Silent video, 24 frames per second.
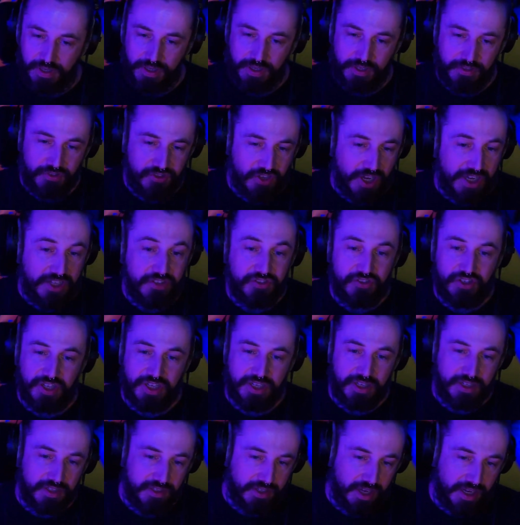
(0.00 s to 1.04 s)

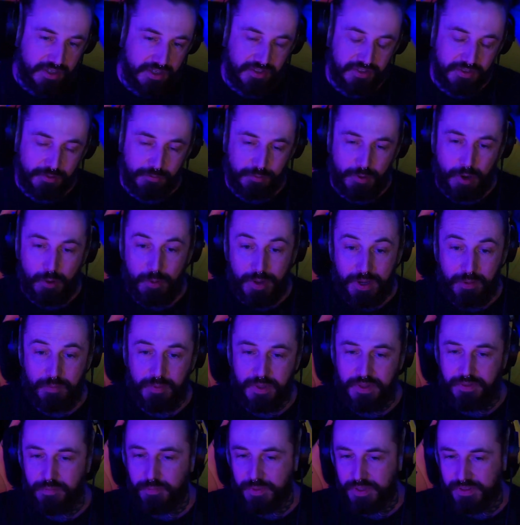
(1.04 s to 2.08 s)
changing and growing
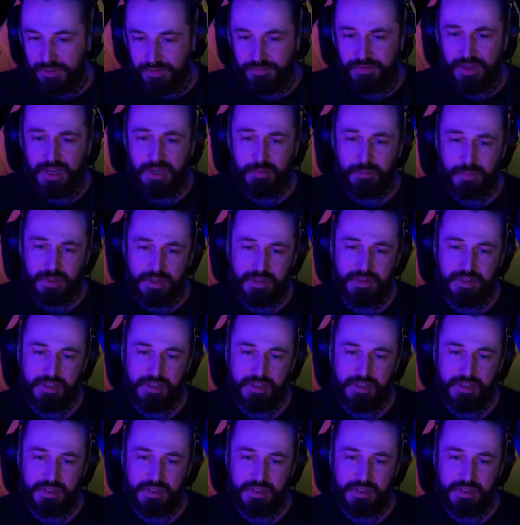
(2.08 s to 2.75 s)
with the development